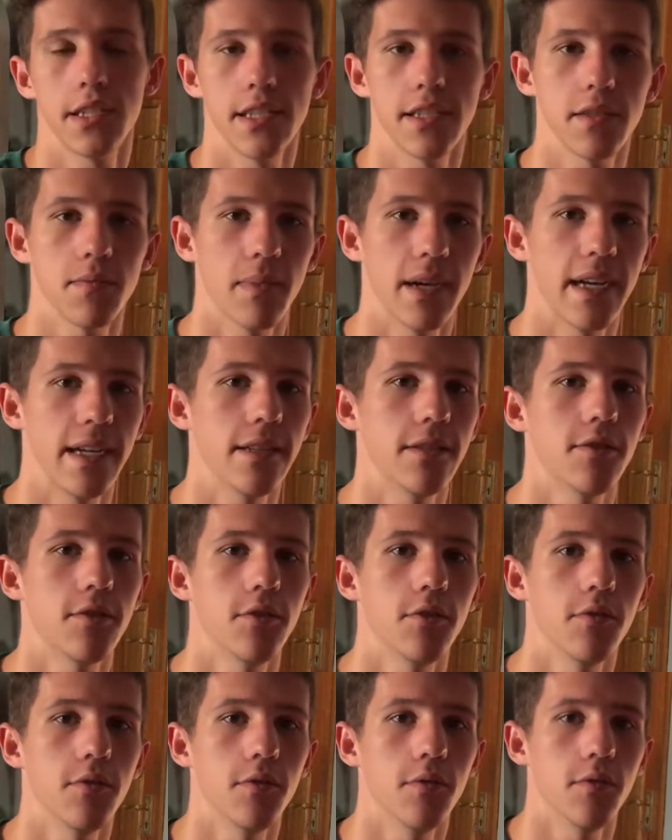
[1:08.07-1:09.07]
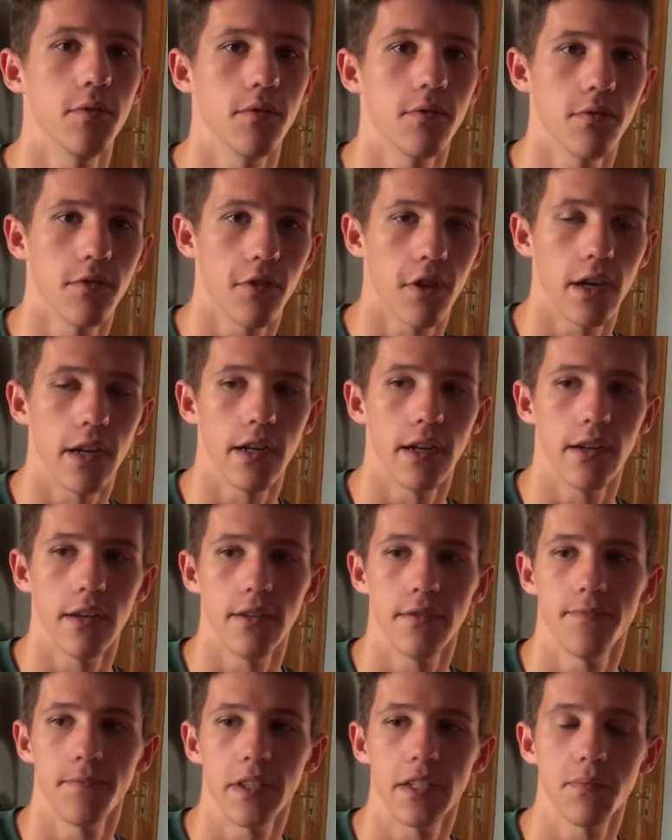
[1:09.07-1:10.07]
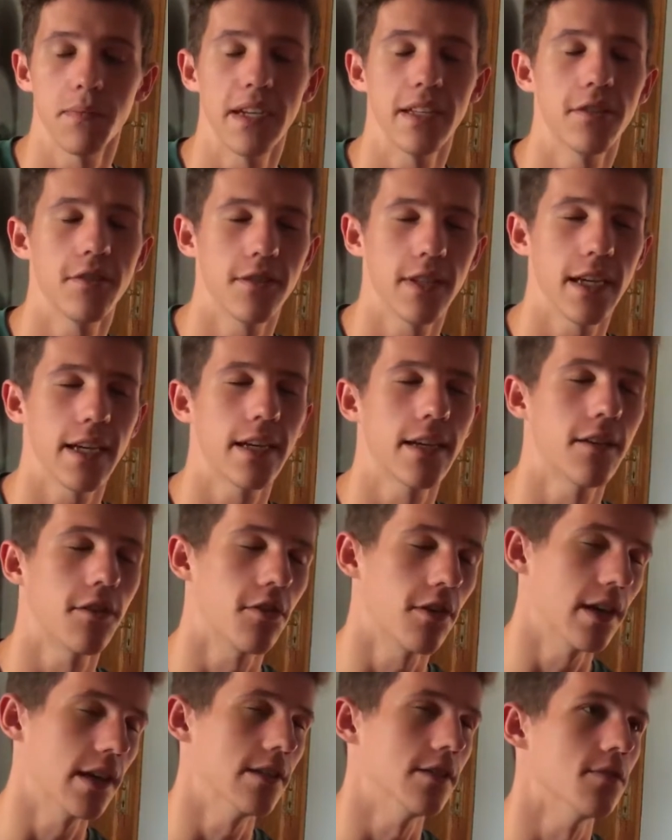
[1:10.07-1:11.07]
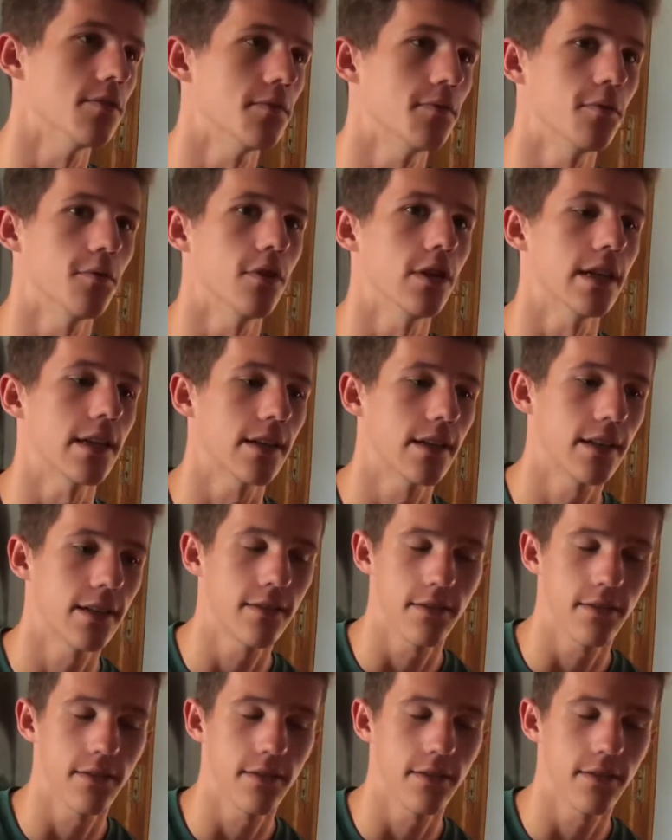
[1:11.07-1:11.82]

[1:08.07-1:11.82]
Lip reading: It's made to run, it's made to take runs for like